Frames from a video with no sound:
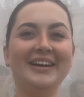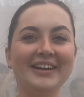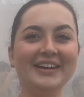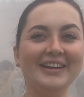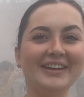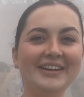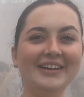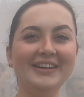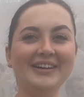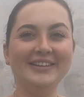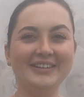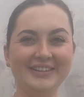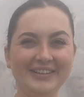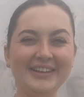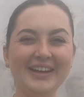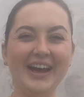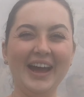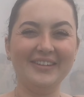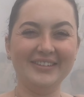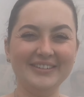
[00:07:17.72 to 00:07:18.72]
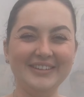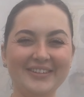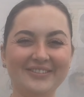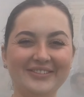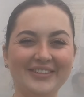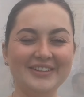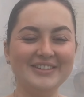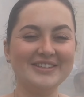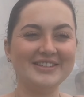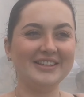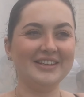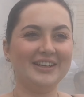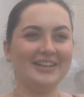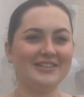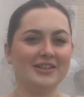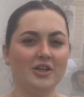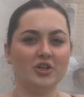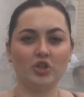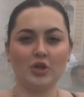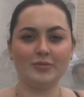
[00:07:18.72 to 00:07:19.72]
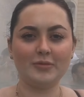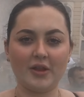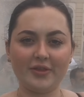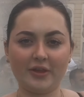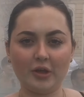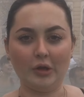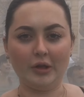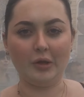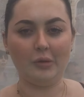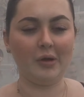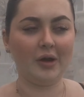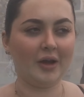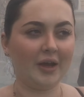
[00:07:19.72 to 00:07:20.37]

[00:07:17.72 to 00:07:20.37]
With their phones in their hands, yeah. I'm not the only one,